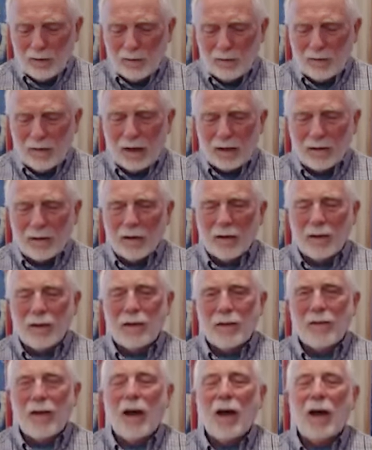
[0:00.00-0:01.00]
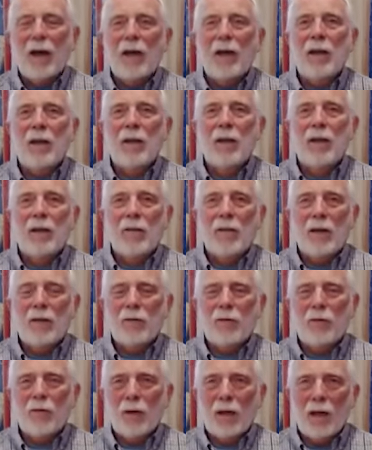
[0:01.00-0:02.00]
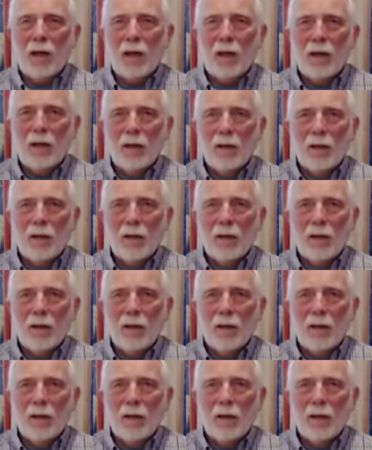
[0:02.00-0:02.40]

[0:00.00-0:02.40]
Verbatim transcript: technically die, that's okay.